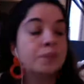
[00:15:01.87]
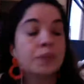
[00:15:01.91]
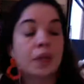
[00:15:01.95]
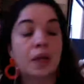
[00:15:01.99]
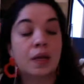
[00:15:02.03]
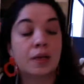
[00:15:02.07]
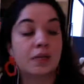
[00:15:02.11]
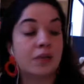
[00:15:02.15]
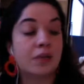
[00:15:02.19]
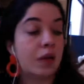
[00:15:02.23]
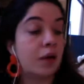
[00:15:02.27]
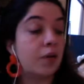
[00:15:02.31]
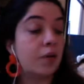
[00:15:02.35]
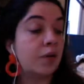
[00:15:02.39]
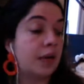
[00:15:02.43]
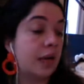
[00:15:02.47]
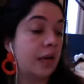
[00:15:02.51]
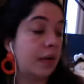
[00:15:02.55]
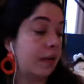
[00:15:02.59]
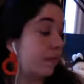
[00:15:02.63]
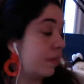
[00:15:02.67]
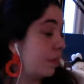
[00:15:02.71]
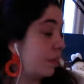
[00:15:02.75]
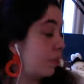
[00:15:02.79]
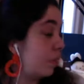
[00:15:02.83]

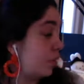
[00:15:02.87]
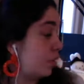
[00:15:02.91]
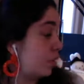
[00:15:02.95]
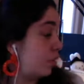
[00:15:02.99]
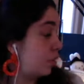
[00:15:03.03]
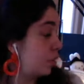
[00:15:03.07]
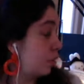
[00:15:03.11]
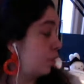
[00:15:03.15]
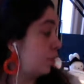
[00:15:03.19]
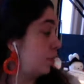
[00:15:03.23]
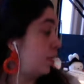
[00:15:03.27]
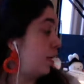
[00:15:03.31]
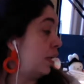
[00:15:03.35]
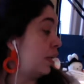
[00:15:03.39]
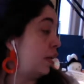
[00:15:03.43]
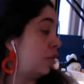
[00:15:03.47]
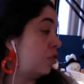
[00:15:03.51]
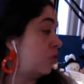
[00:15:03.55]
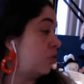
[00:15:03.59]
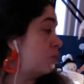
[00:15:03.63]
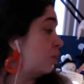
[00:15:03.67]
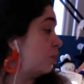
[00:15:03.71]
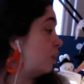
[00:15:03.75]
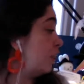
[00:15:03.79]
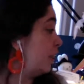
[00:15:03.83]
Okay, someone told me that I
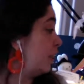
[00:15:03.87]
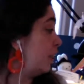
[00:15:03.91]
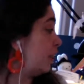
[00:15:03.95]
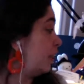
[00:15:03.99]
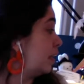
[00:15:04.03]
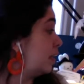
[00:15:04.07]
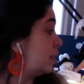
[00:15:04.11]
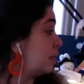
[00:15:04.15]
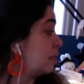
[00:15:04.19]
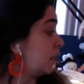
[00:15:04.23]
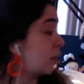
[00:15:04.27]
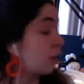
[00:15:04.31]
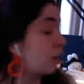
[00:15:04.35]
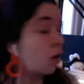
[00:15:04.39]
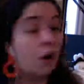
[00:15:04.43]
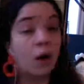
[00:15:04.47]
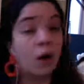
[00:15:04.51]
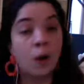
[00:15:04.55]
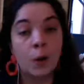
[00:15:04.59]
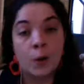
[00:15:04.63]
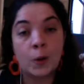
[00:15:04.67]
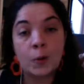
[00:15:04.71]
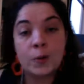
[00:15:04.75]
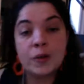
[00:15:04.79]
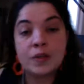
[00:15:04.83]
should be this in
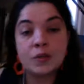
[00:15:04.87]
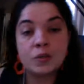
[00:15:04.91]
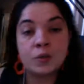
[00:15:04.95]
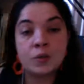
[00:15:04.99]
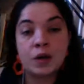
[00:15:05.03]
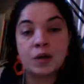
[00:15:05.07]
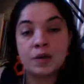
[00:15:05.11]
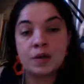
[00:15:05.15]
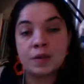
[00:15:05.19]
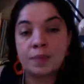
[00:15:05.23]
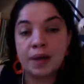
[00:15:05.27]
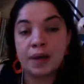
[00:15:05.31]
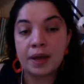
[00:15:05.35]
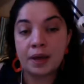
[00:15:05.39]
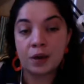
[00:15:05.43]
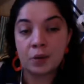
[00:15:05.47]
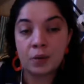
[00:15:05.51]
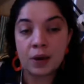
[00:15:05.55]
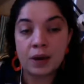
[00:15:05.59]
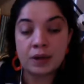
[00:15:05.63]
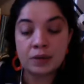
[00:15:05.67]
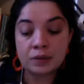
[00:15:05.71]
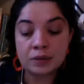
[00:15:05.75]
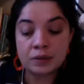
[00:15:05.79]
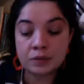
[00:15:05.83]
color as well, the
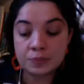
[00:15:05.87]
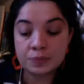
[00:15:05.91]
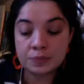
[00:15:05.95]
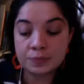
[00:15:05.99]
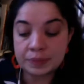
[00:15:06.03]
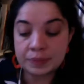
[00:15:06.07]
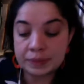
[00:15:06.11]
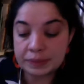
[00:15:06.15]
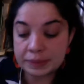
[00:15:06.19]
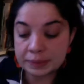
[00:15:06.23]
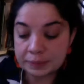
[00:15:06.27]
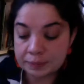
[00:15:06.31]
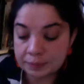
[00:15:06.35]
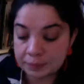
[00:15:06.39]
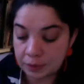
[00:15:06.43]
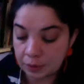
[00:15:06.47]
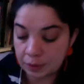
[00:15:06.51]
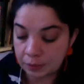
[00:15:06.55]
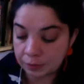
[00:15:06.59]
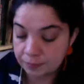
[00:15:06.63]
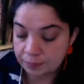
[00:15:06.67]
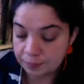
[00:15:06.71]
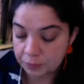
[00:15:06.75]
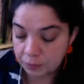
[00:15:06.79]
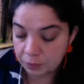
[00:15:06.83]
background, but no,
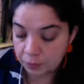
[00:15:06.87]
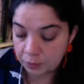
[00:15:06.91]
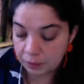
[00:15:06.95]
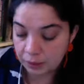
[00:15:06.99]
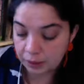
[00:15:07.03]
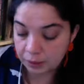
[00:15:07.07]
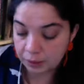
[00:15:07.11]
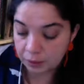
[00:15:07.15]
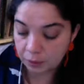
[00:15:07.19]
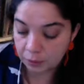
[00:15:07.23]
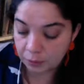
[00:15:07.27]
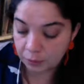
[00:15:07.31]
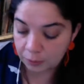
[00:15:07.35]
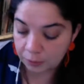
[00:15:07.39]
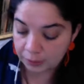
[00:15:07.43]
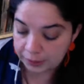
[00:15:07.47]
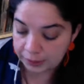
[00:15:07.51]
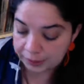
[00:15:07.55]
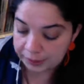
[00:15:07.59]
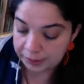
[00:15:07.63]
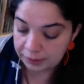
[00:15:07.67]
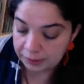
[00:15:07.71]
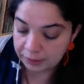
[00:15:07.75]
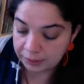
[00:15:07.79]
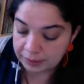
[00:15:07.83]
we are
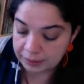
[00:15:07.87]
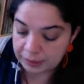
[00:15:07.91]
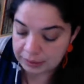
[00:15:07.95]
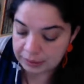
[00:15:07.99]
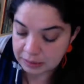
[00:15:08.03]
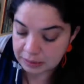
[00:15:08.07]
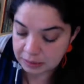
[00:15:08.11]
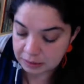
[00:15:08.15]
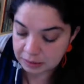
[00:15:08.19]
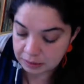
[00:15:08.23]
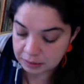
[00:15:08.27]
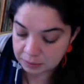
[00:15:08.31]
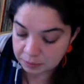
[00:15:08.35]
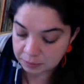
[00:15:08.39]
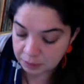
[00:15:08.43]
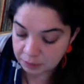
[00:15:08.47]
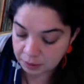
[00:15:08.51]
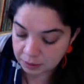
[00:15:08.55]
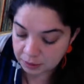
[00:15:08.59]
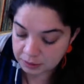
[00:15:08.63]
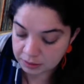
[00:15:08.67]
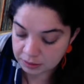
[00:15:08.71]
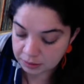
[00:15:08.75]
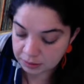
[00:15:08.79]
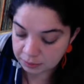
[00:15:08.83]
working on this
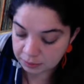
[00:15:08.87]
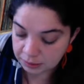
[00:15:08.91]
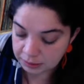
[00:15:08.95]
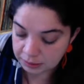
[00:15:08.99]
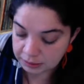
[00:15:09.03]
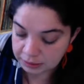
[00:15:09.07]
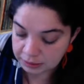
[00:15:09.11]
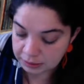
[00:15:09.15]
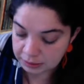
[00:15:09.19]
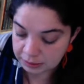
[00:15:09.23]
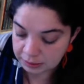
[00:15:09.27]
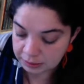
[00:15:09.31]
possibility.